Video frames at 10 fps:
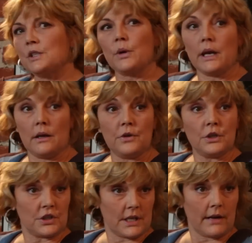it's okay if
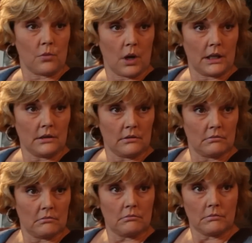you just have one.
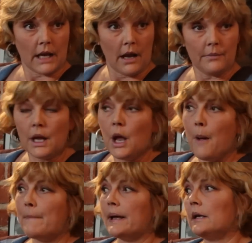Yeah.
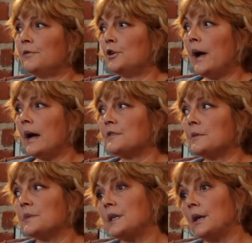But if you have
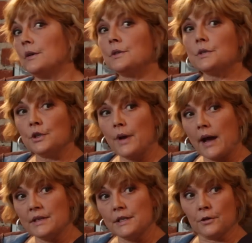some skills and you
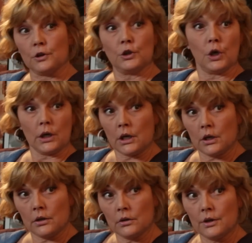have a different look
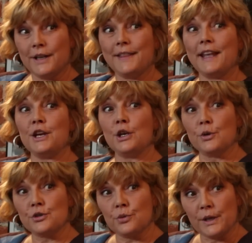that you
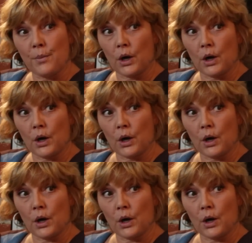know is really